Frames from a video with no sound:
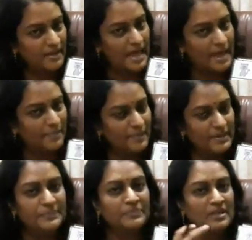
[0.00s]
cap.
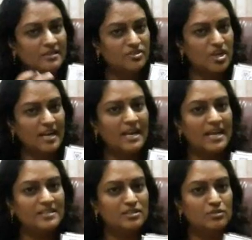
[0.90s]
The child
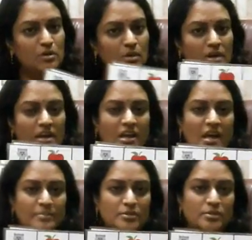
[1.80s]
has to
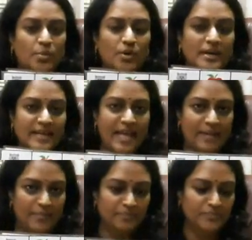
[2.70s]
come to the word
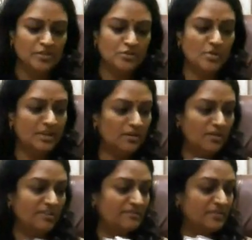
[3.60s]
cap. So
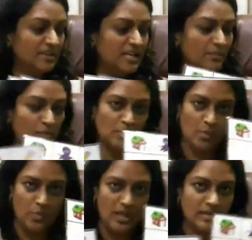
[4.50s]
here we are working both
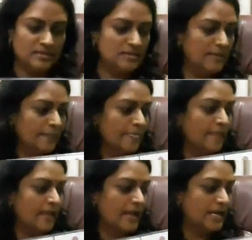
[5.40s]
the ways.
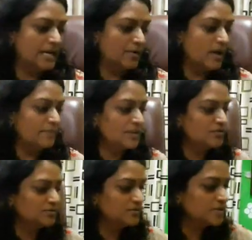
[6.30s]
And now
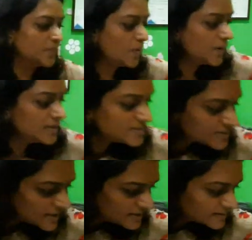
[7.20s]
coming to the spoken
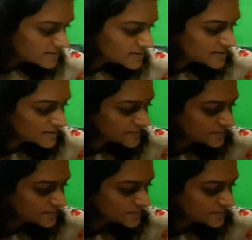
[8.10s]
skills,